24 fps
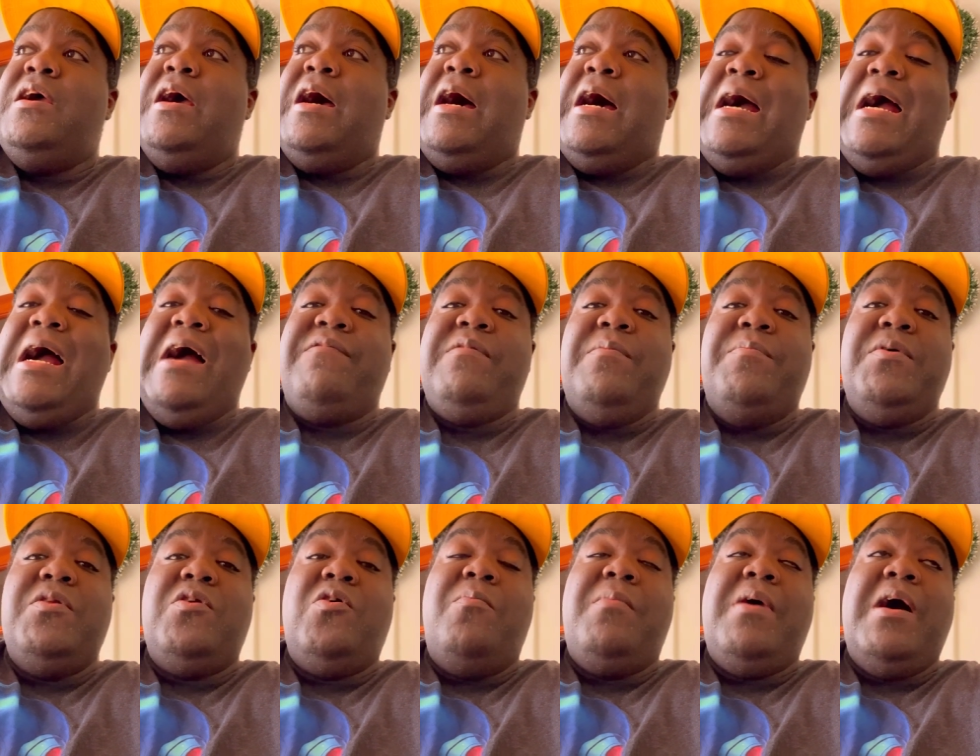I haven't
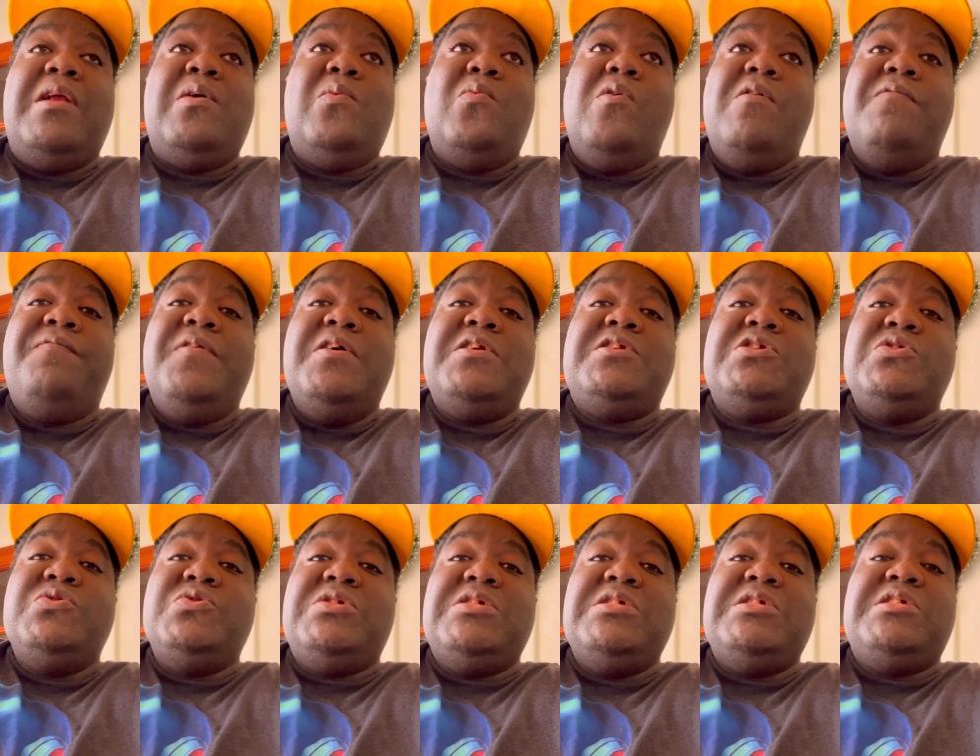been on Modern Warfare
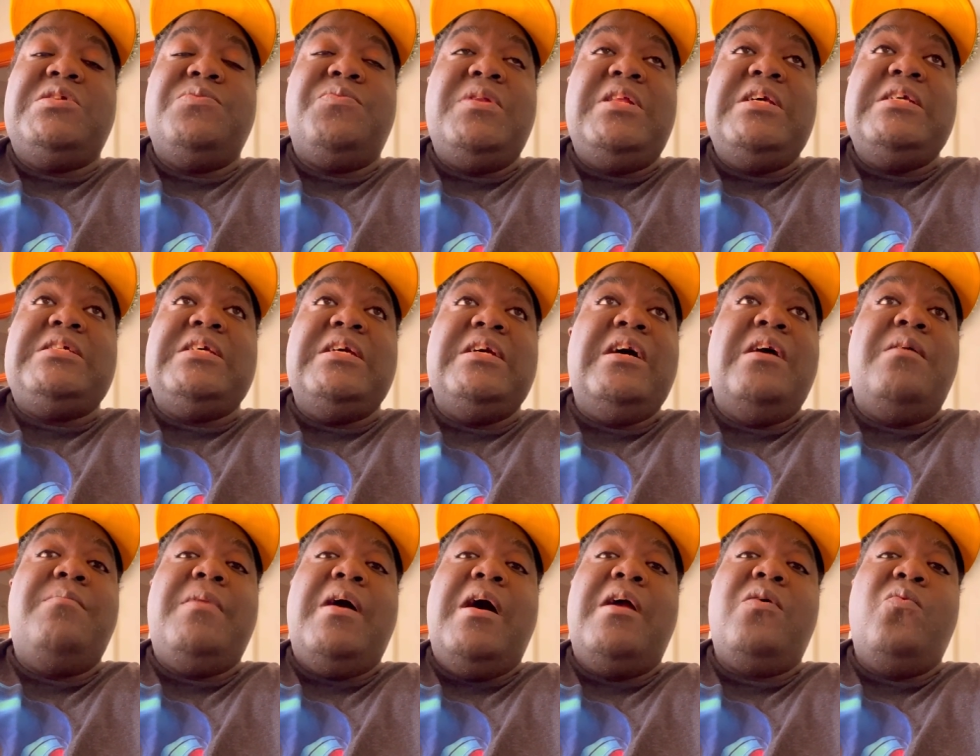2 since the releasing
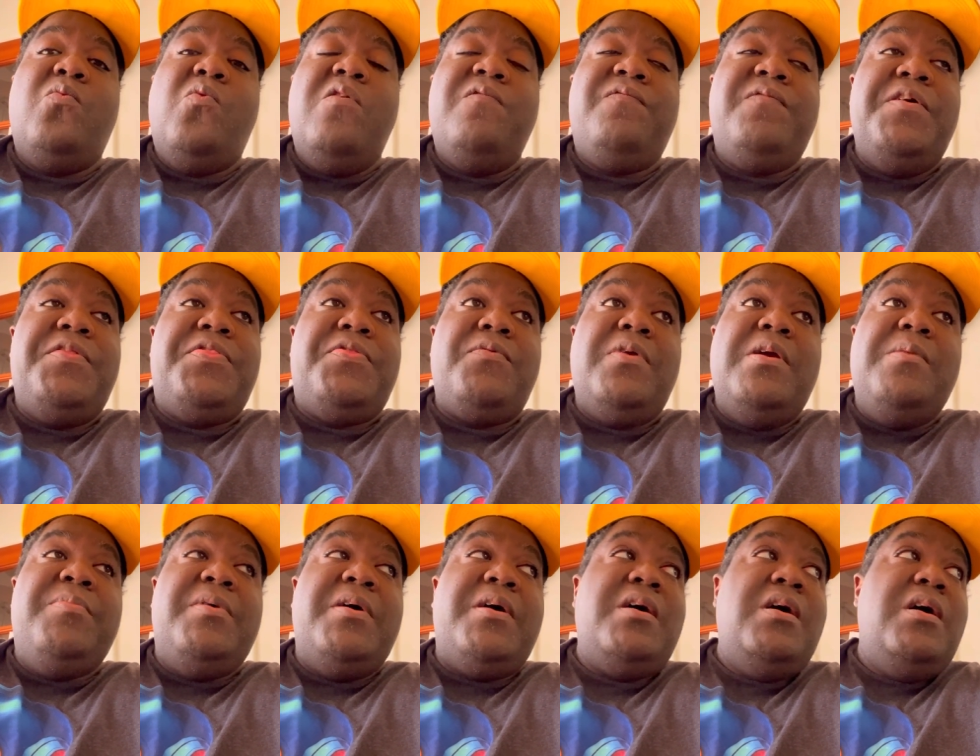of Modern Warfare 3.
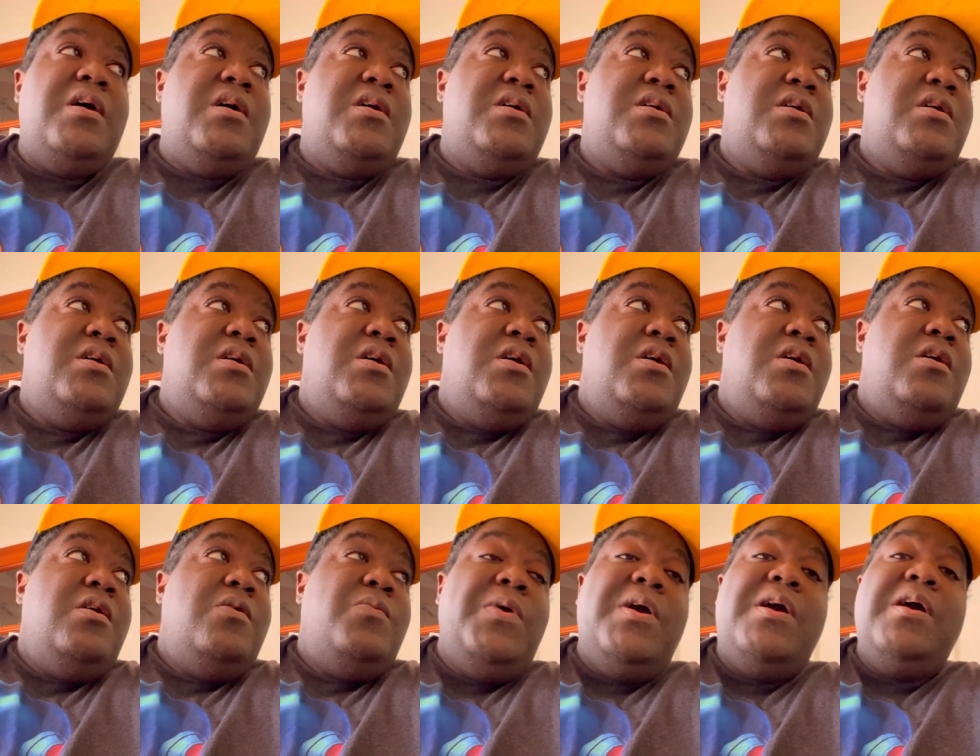But
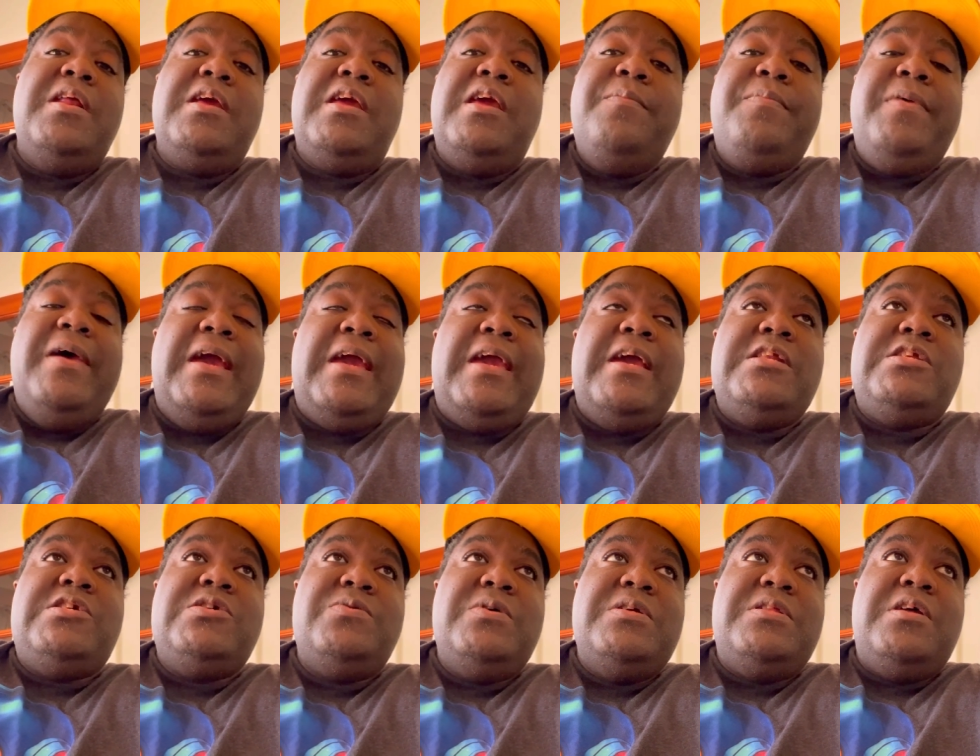we're going to get back
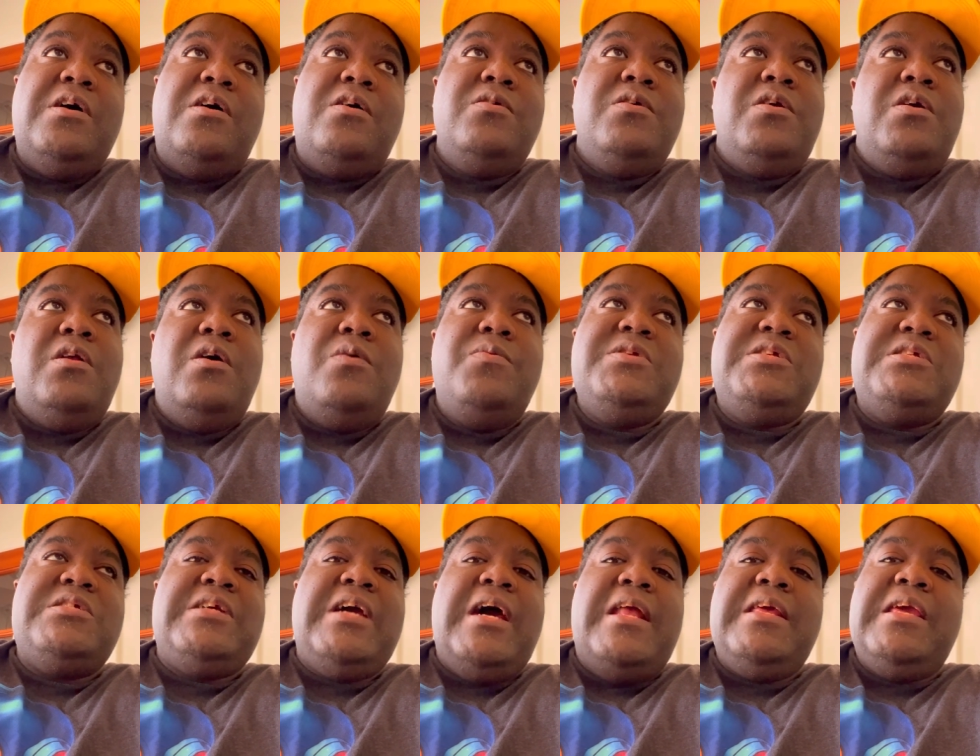into it, though. You know, we
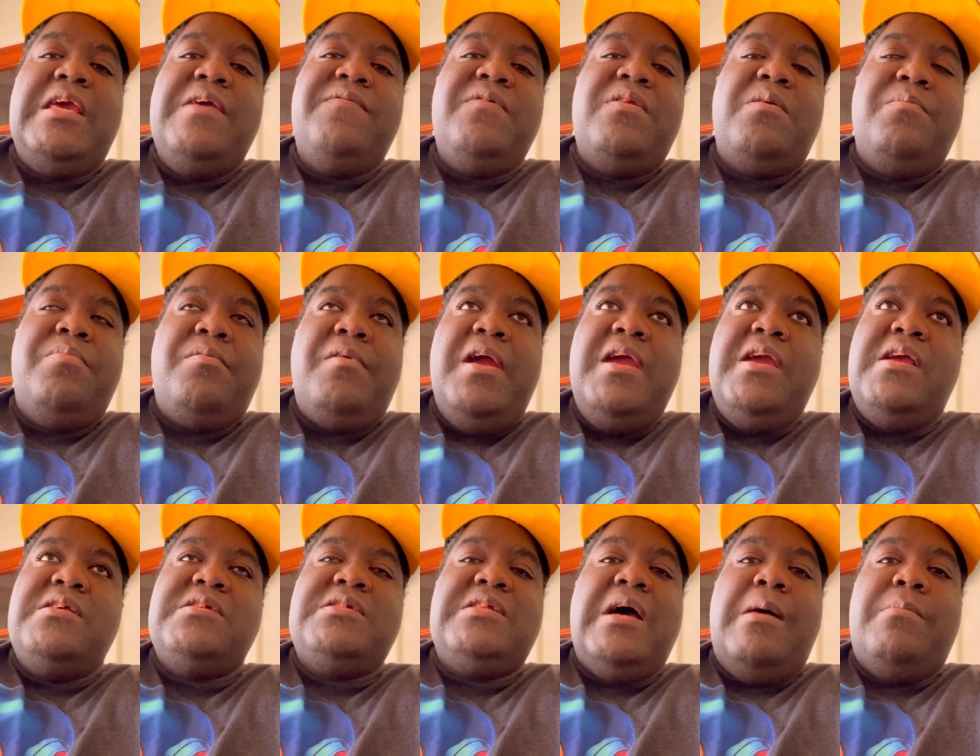just got to give it a break
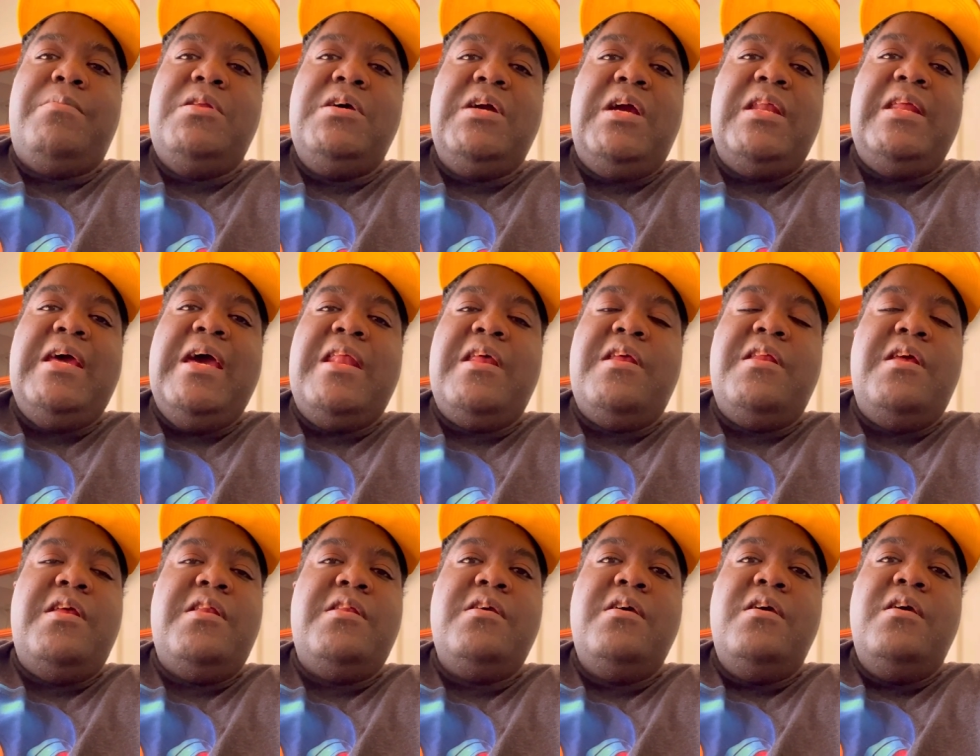and stop looking at it
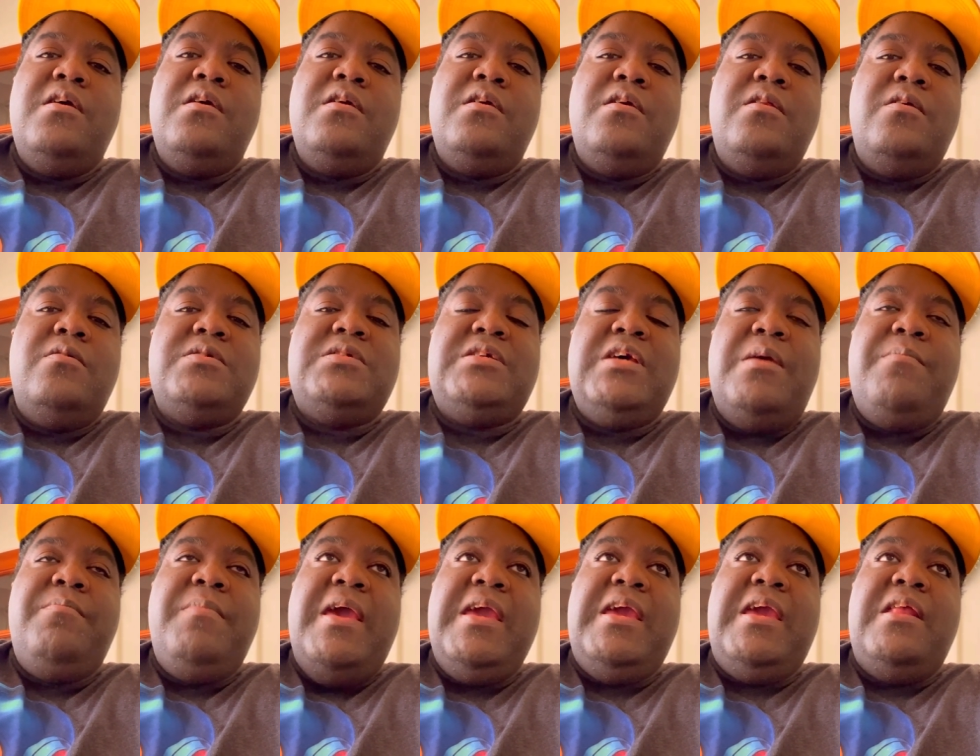and, you know what
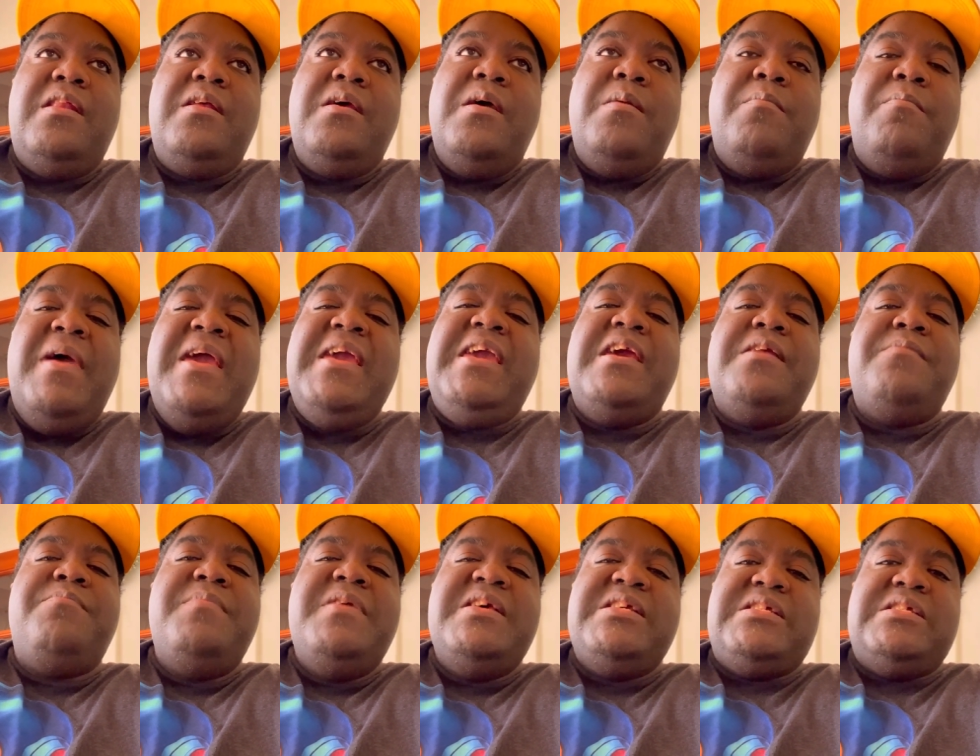I'm saying? Make it
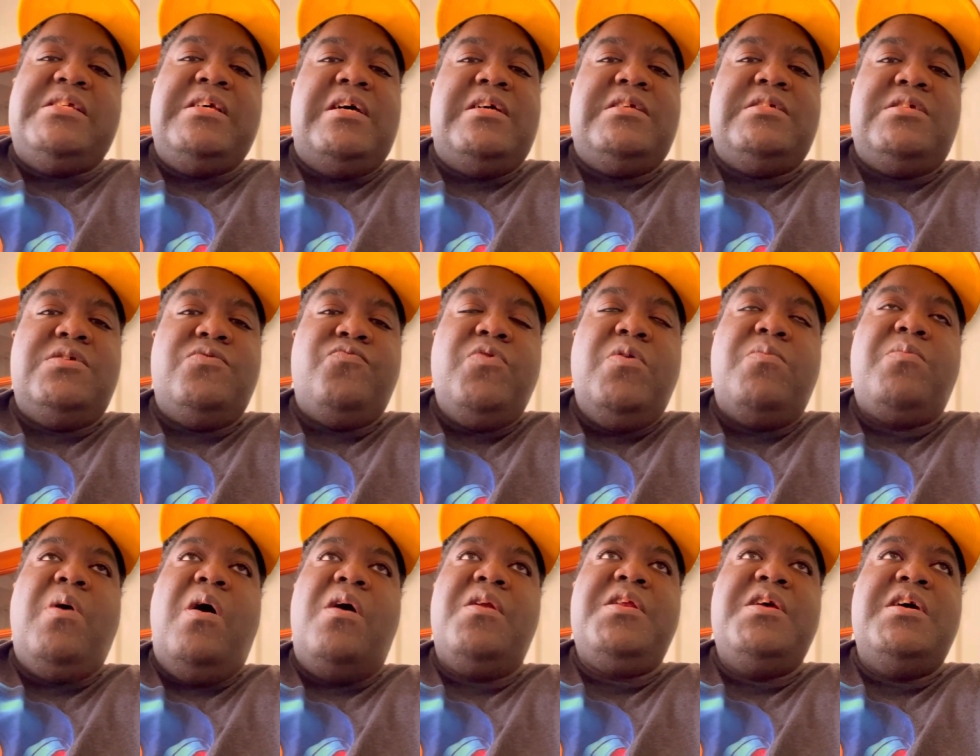miss us. Rip
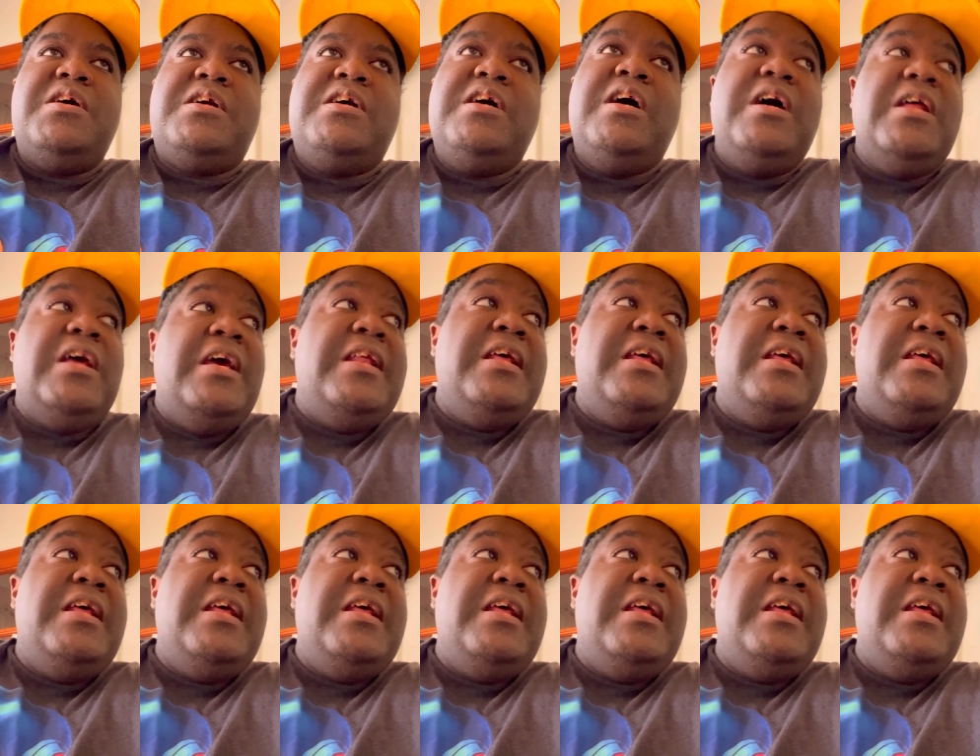all none cut.